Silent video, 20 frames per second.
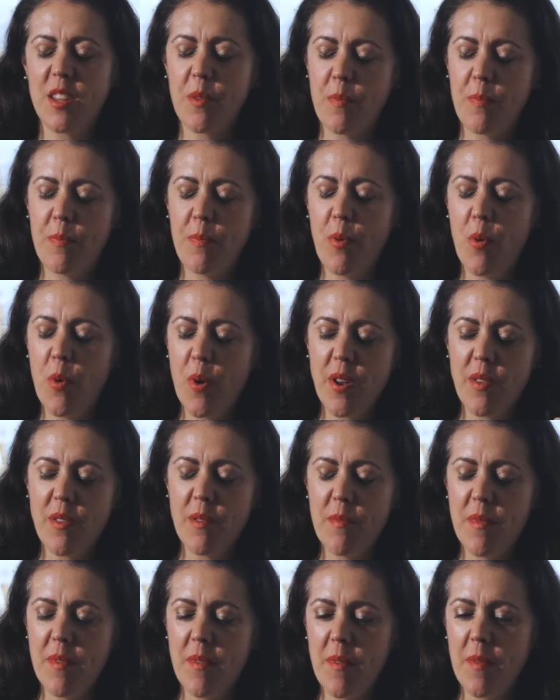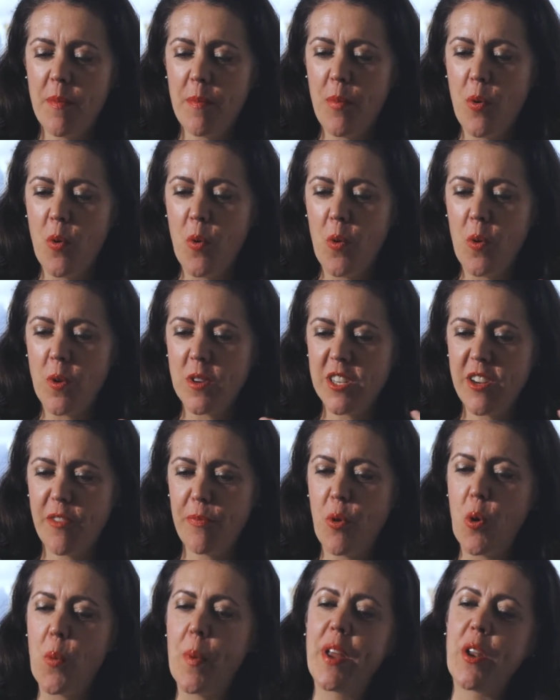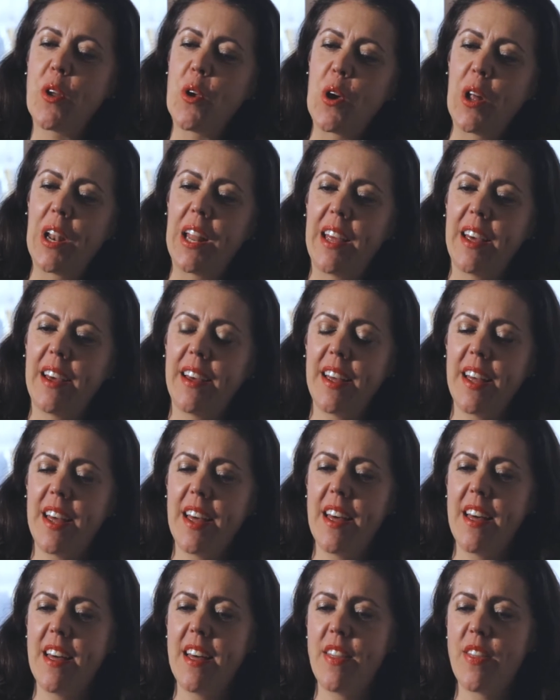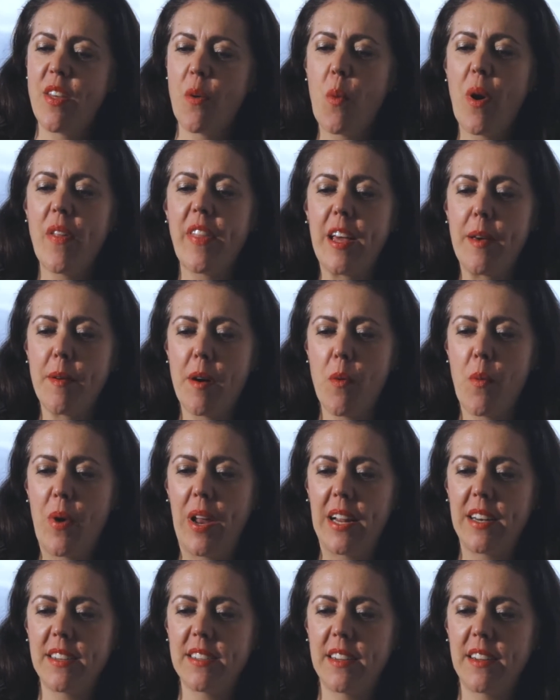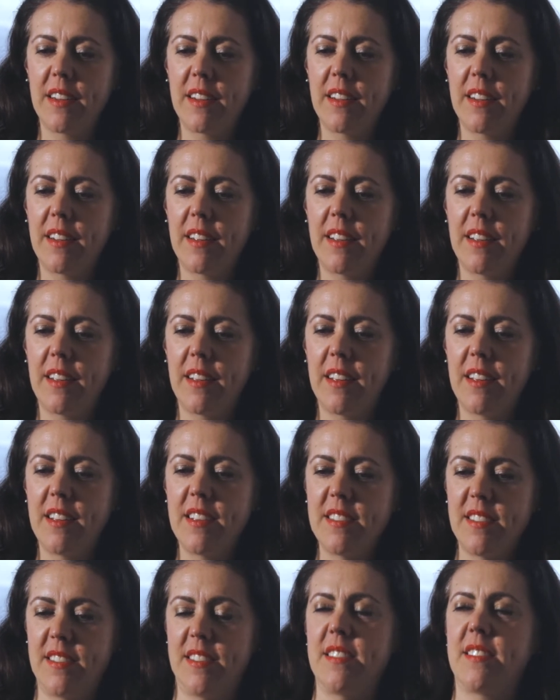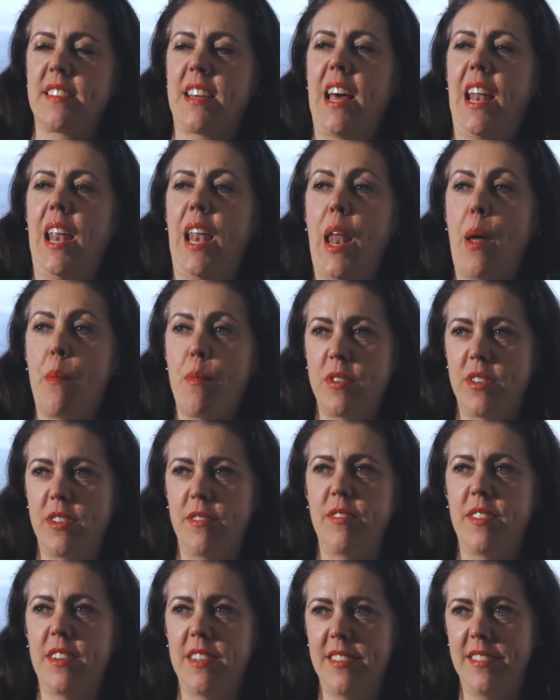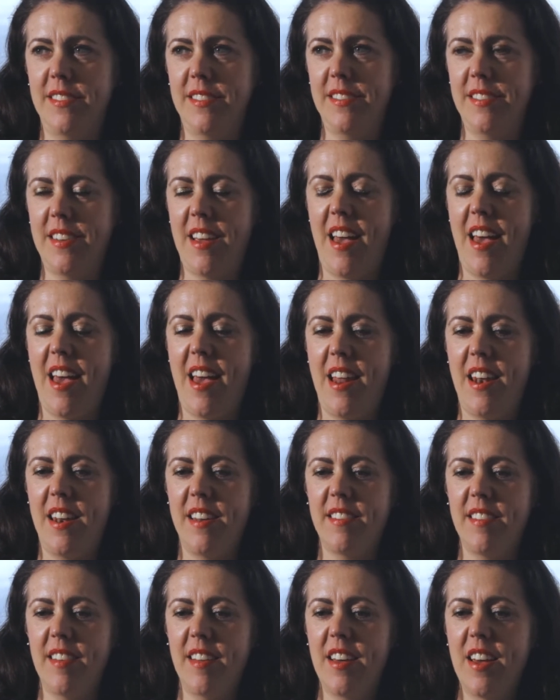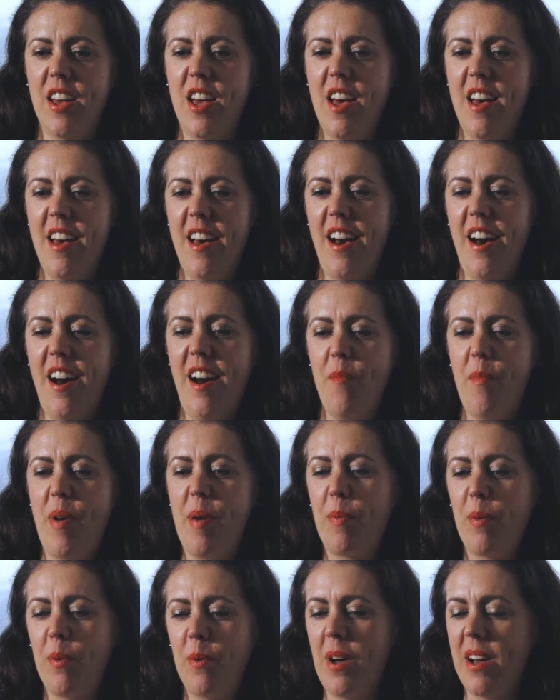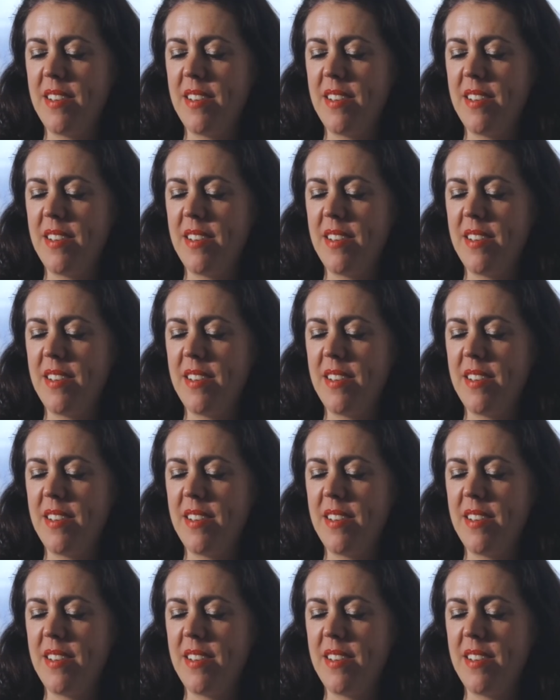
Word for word: the point Paul, Chef Paul made earlier, the one thing about Wellington is its collaborativeness and people.